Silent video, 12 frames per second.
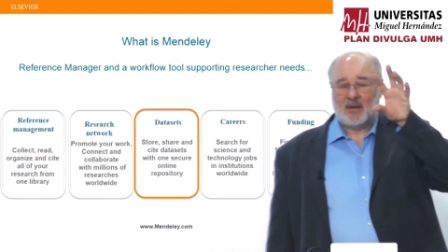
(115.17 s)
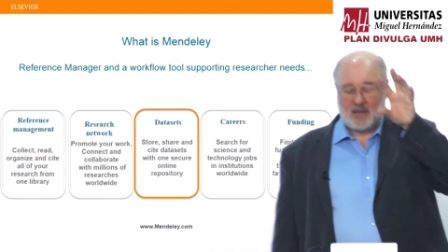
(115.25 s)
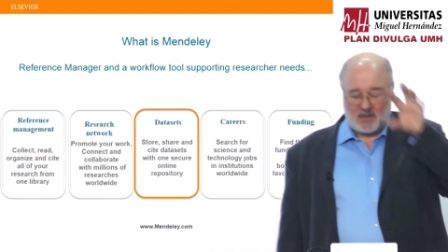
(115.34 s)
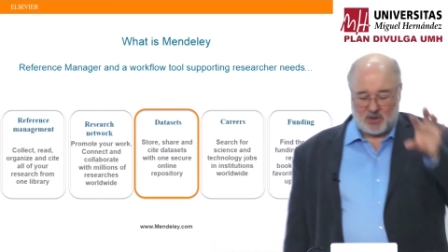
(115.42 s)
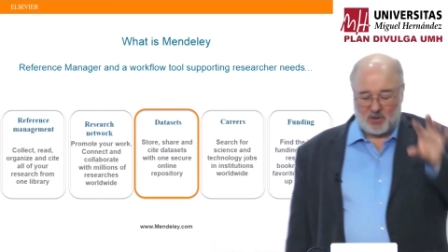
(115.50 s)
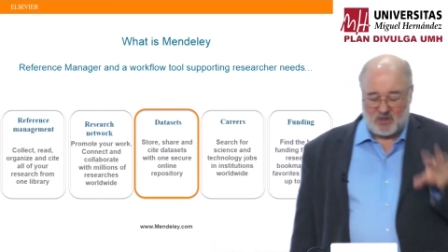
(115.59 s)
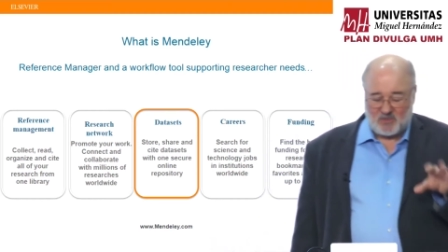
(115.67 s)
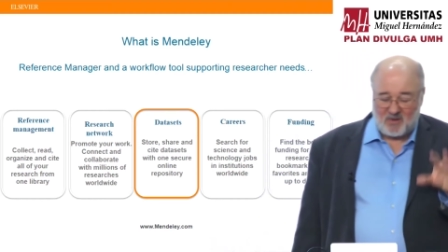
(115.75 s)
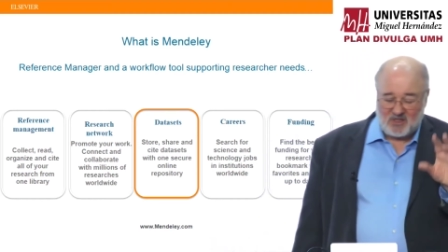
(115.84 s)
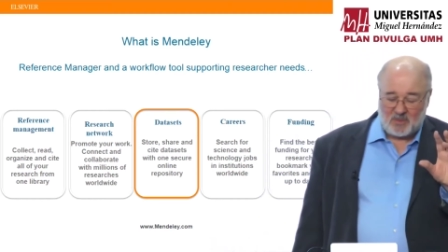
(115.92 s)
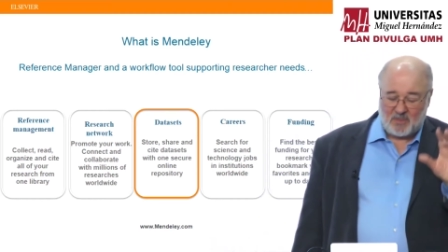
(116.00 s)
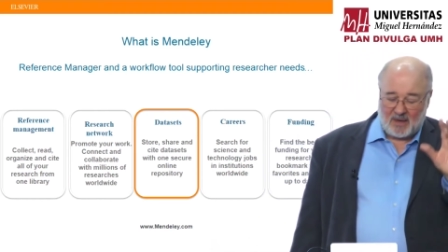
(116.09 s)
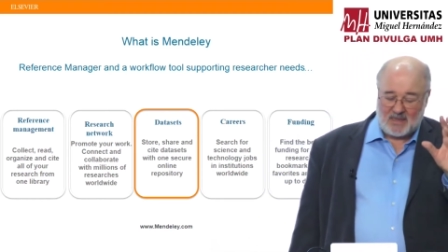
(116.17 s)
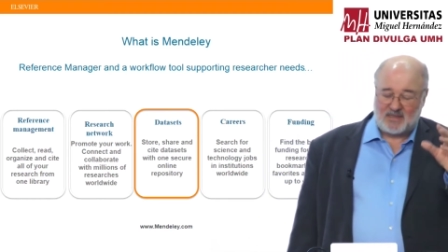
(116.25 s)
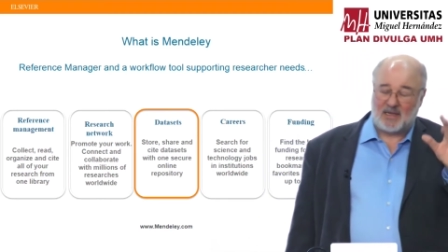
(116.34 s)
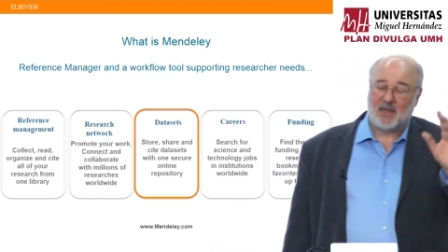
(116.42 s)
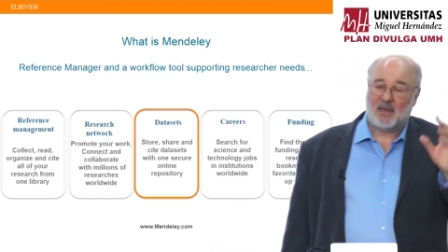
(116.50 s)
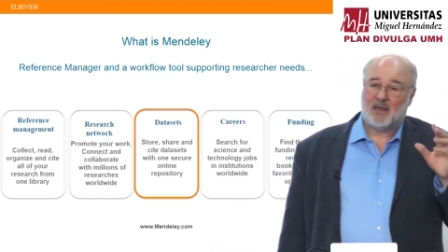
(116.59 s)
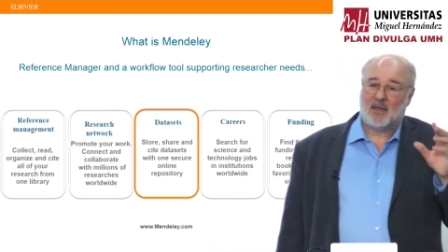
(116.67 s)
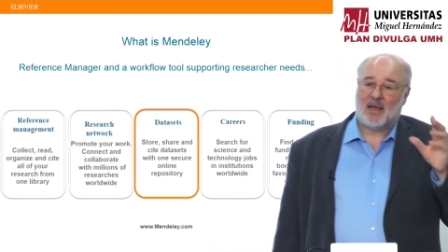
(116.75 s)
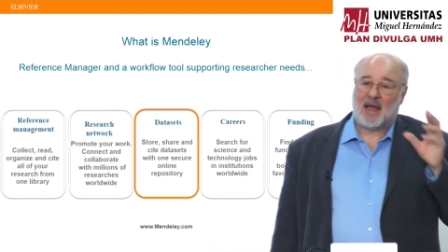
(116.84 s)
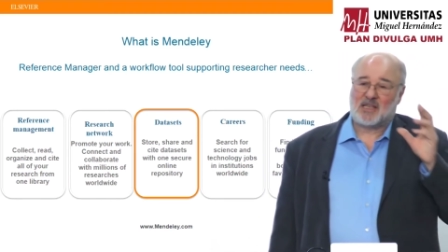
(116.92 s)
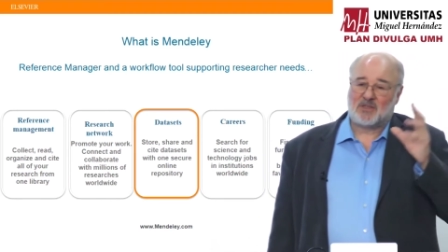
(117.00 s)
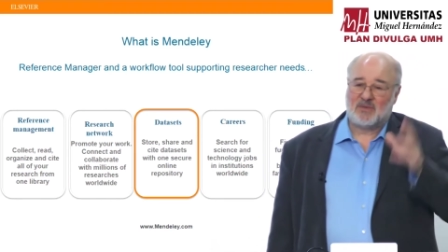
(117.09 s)
It's your responsibility
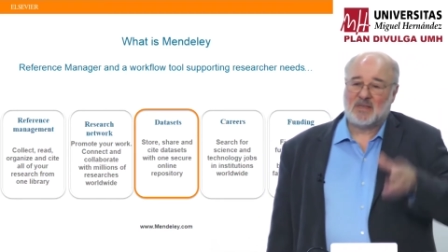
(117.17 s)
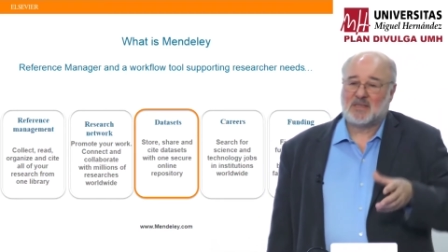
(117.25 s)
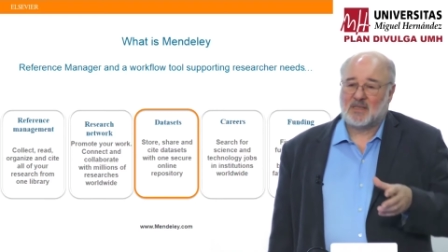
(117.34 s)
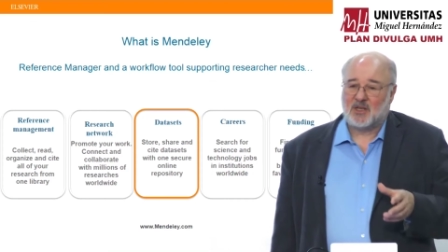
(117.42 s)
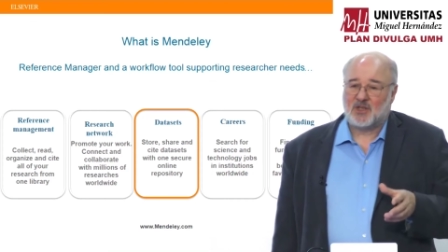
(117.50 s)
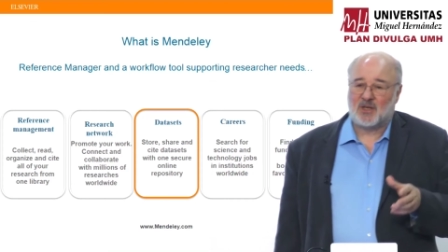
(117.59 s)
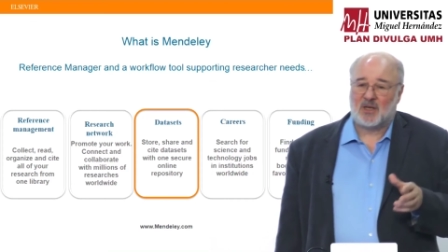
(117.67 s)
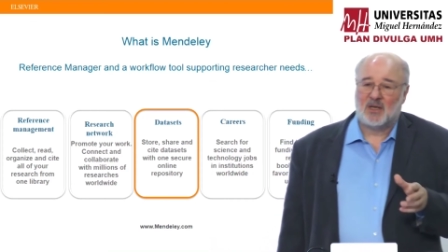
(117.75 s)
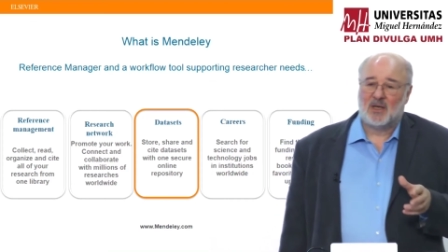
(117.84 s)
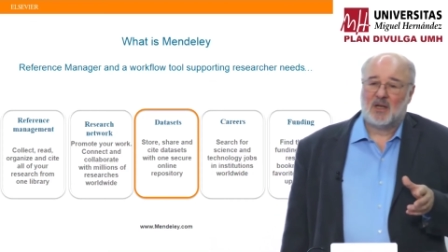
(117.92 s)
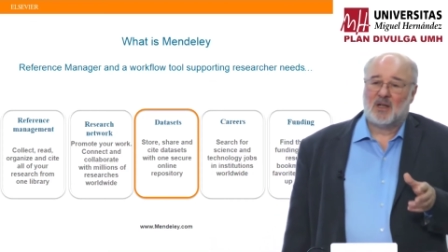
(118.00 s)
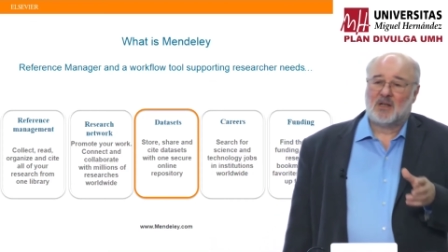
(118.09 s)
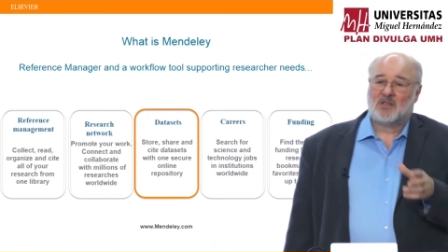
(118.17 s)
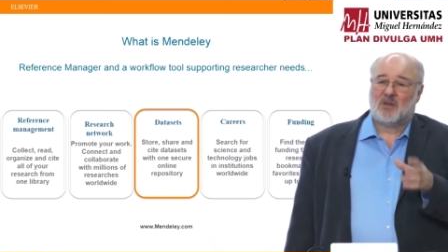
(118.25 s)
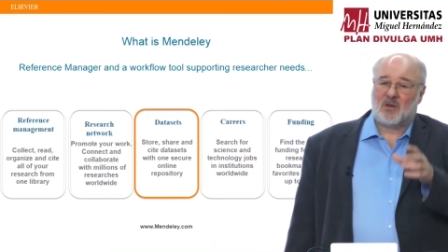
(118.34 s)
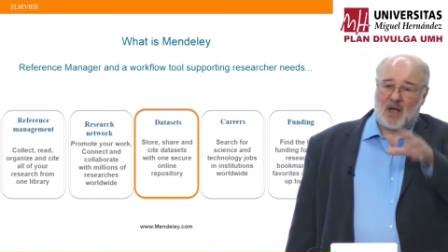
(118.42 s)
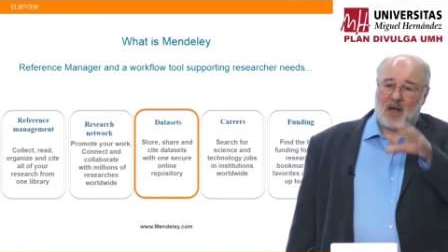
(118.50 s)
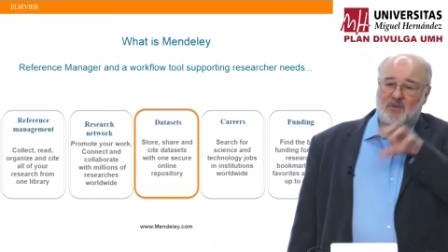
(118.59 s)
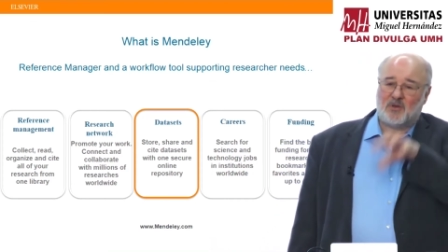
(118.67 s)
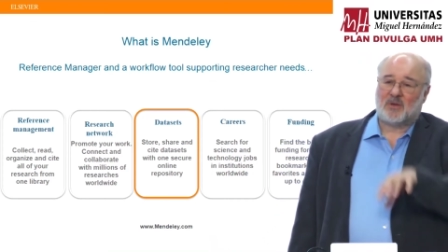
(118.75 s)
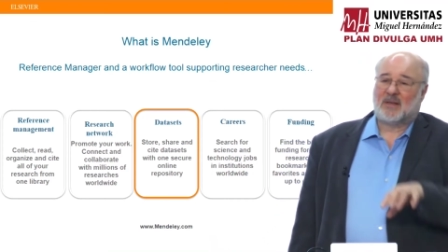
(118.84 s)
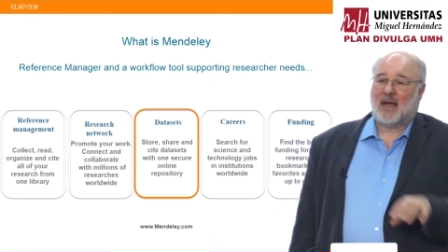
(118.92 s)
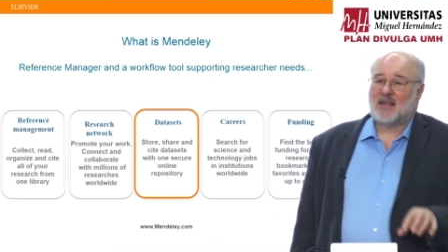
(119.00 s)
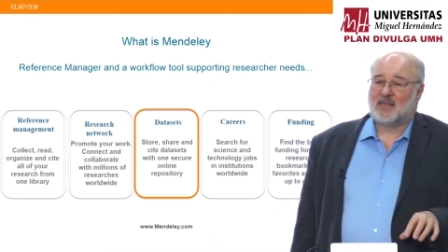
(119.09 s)
as a researcher to look after your
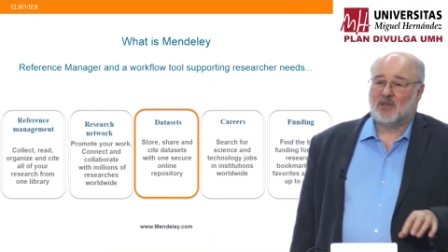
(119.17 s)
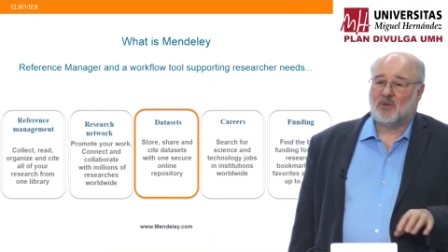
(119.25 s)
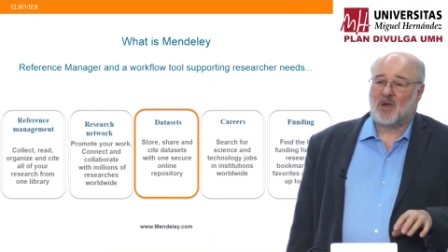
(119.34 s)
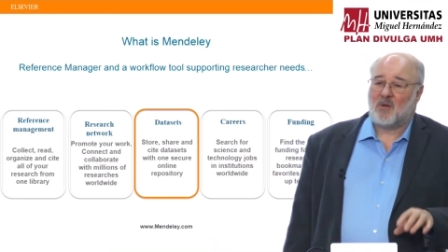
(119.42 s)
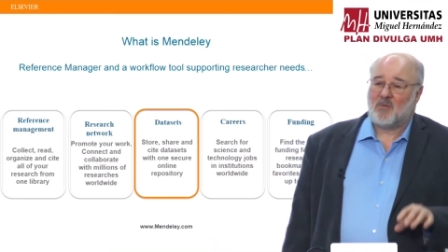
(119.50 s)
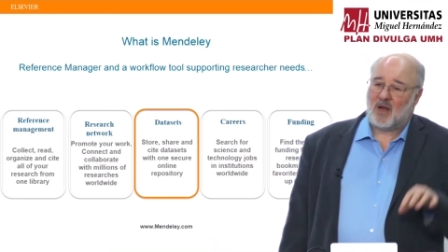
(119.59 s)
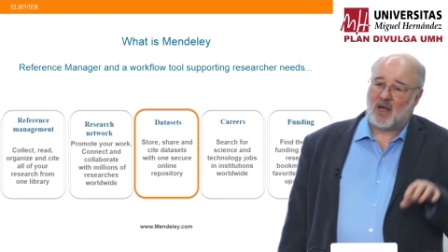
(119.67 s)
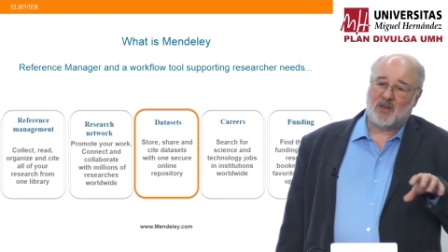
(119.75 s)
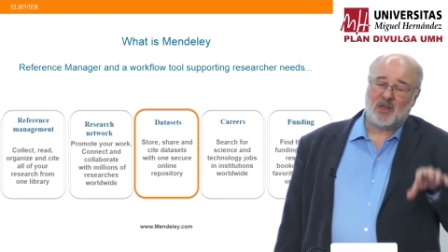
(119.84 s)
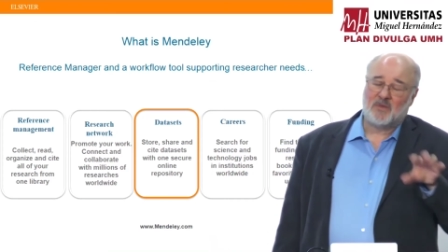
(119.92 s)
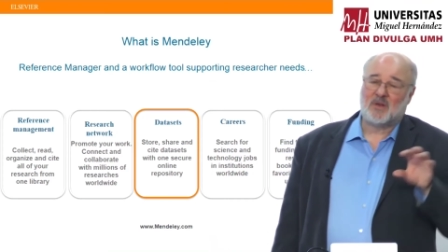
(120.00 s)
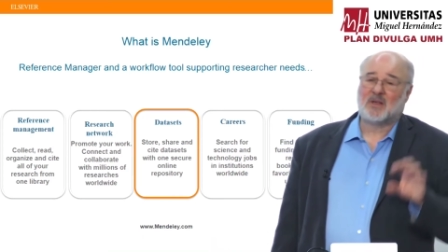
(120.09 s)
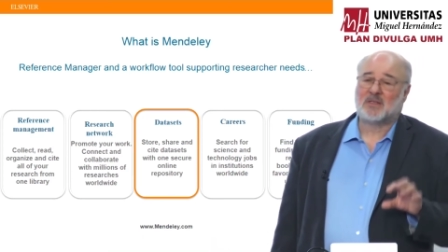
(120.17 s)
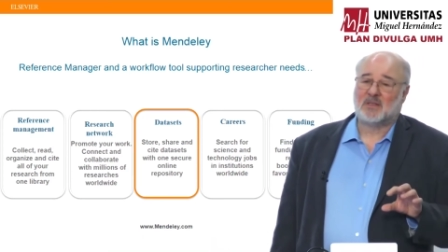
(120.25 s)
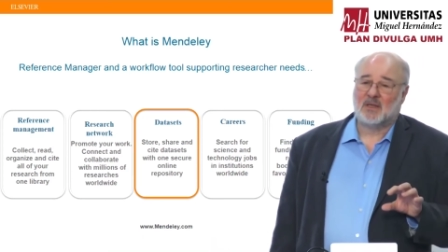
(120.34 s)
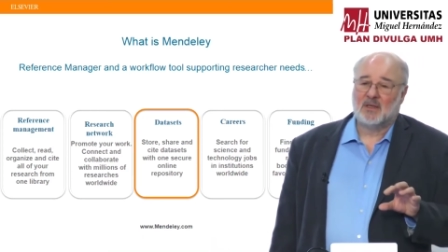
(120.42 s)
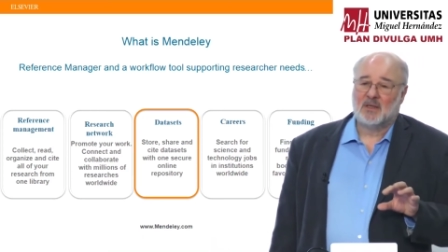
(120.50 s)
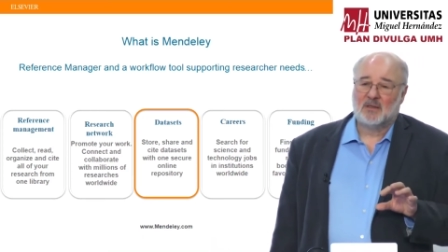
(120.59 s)
data. You can't rely on the university.